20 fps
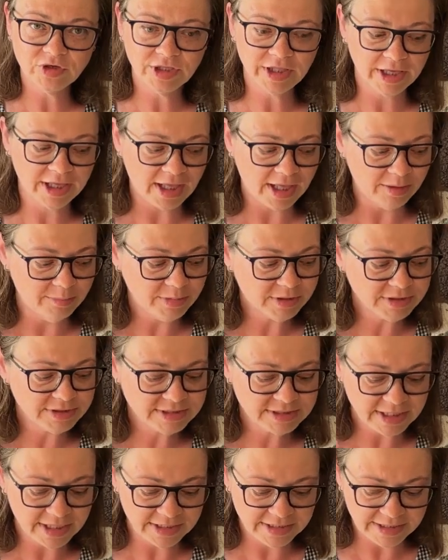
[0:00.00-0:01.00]
the
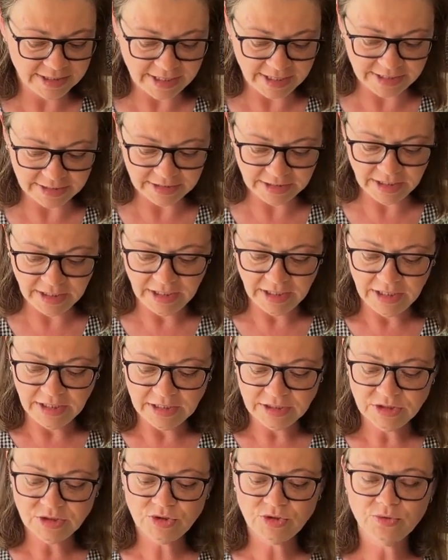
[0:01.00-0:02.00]
cables and then
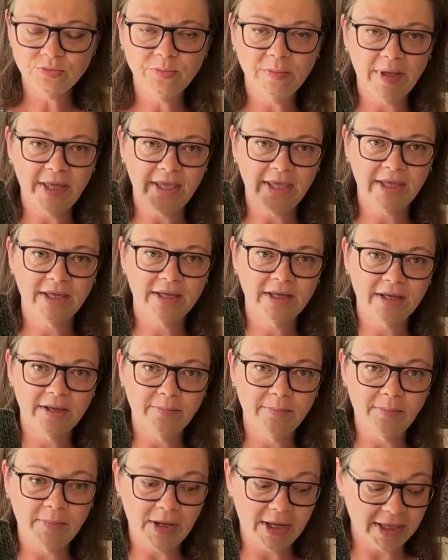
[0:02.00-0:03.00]
to make
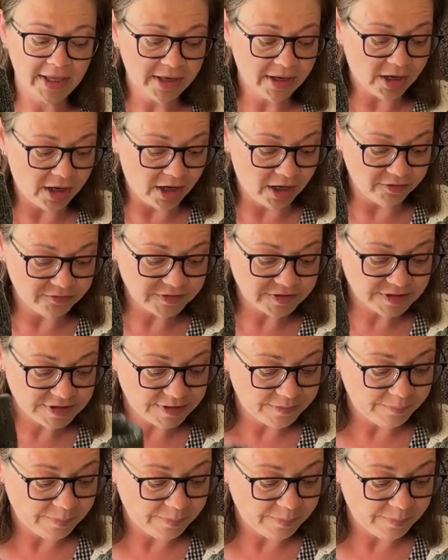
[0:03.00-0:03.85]
my cuffs.